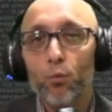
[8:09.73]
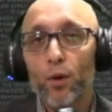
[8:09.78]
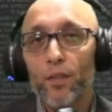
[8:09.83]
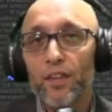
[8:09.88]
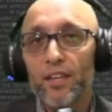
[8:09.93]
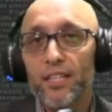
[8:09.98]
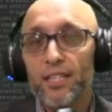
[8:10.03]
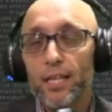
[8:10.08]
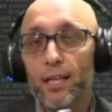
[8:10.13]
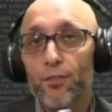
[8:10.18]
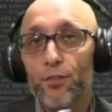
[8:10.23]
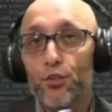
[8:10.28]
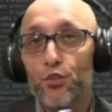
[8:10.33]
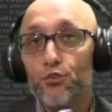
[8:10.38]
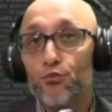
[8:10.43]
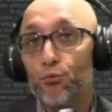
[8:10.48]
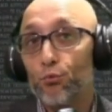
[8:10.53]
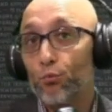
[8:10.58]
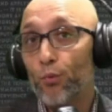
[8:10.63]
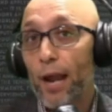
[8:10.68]
where they said the
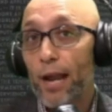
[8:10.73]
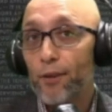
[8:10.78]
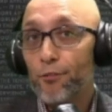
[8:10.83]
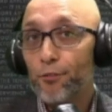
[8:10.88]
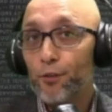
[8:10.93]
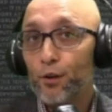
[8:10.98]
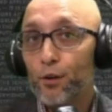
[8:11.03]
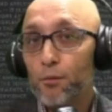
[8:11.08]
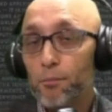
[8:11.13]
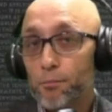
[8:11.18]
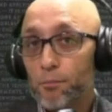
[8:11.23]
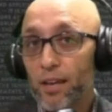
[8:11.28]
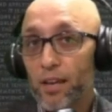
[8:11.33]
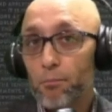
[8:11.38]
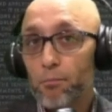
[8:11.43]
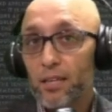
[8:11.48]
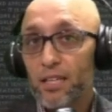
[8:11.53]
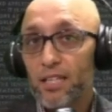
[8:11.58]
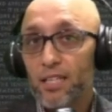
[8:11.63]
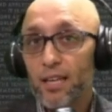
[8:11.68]
driver may
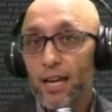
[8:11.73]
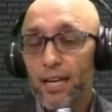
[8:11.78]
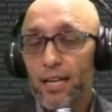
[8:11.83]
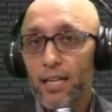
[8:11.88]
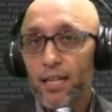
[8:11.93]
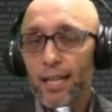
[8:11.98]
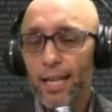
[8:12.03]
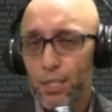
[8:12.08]
be cited?